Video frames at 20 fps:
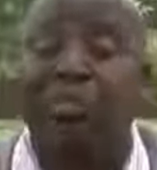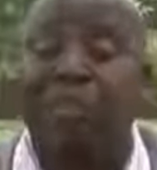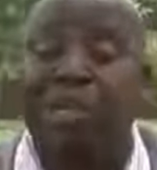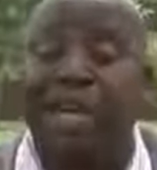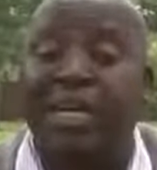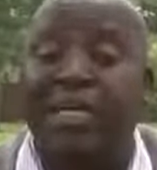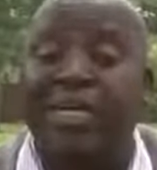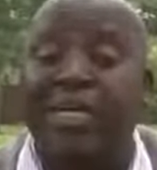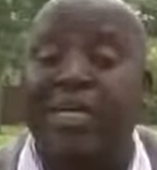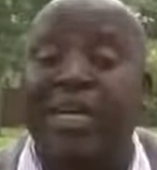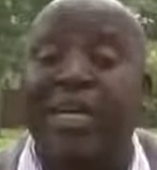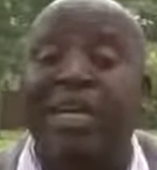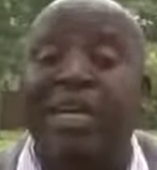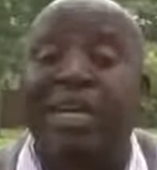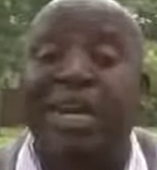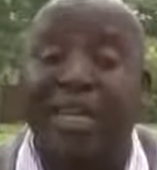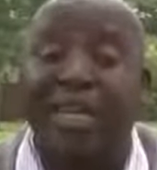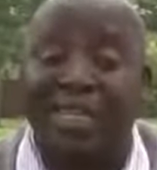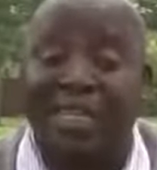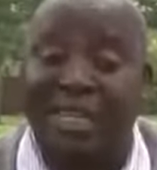and
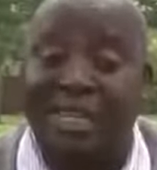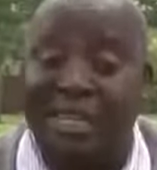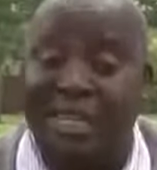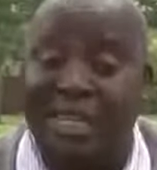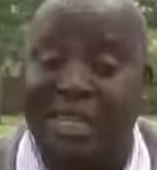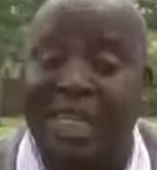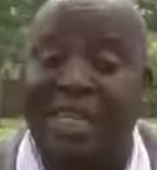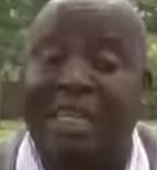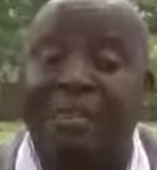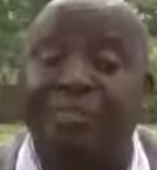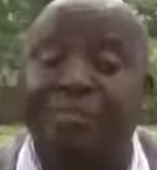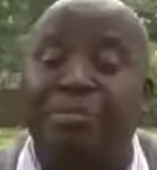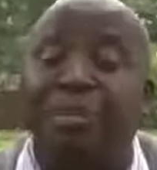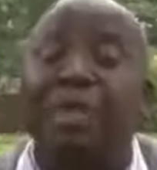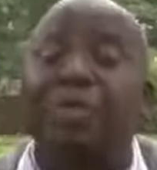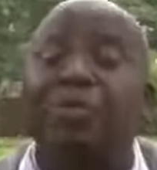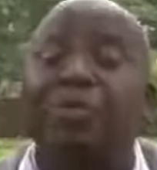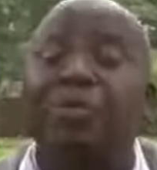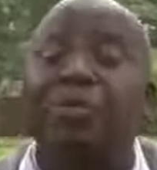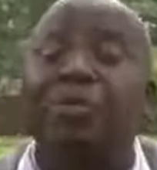that person
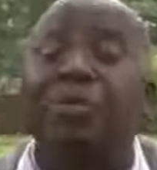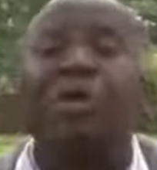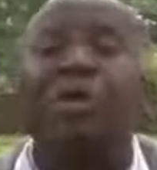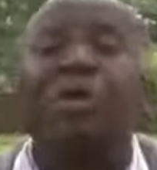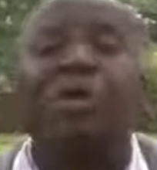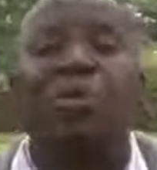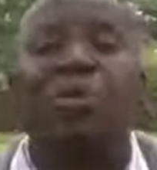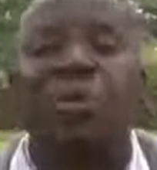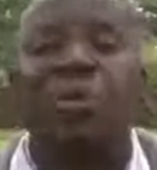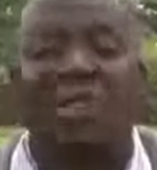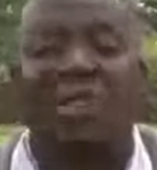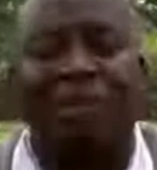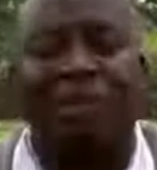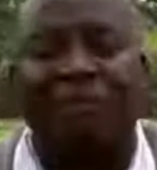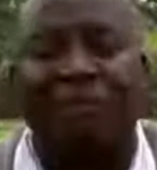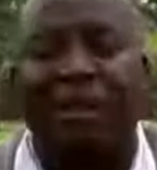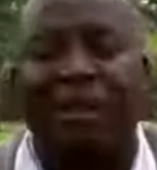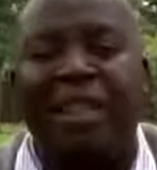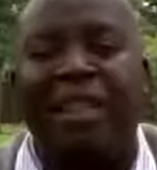was Father